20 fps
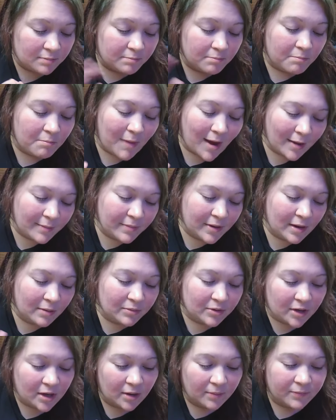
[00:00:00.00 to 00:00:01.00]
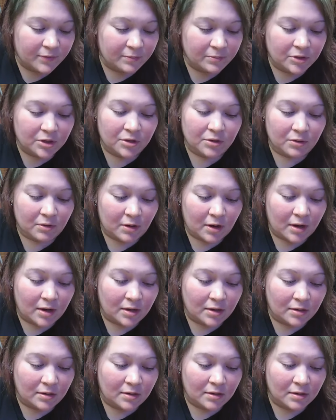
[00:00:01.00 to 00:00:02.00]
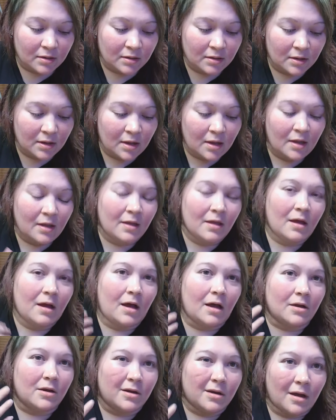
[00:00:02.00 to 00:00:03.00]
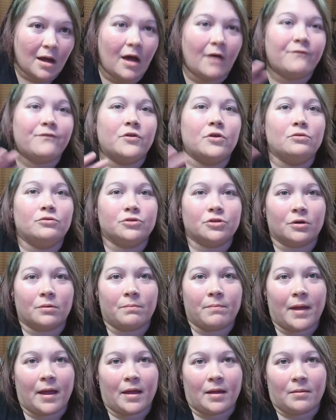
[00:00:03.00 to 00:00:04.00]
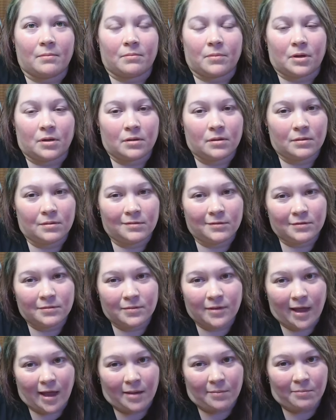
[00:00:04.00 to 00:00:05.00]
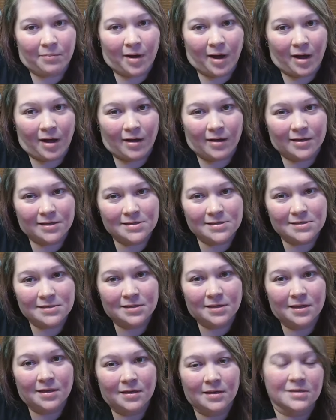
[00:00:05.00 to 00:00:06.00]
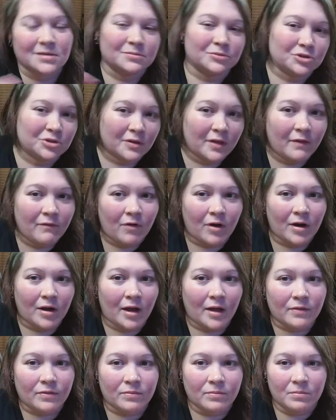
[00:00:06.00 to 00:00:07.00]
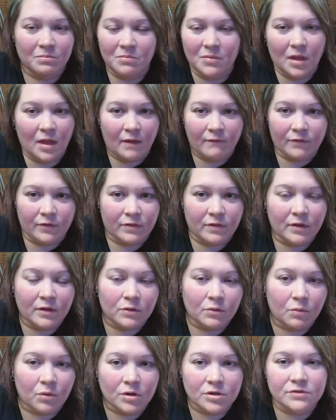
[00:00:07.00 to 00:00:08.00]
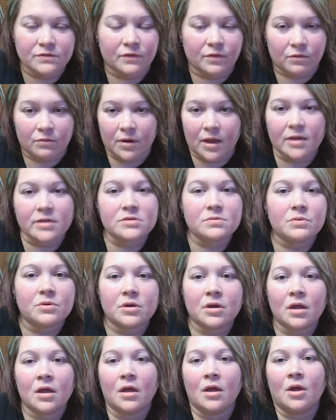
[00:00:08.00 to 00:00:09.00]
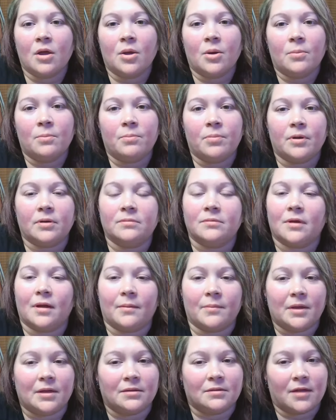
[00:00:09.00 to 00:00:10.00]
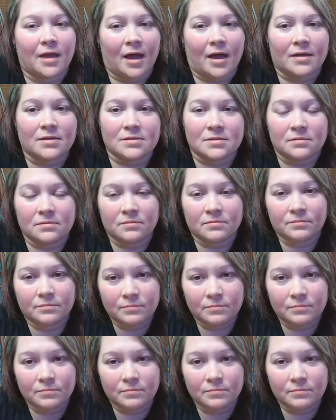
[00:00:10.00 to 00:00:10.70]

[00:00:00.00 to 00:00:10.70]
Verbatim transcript: might be able to help them curate a future BAM game box, because I'm sure they've already got everything in the works for their next one. But I mean, guys,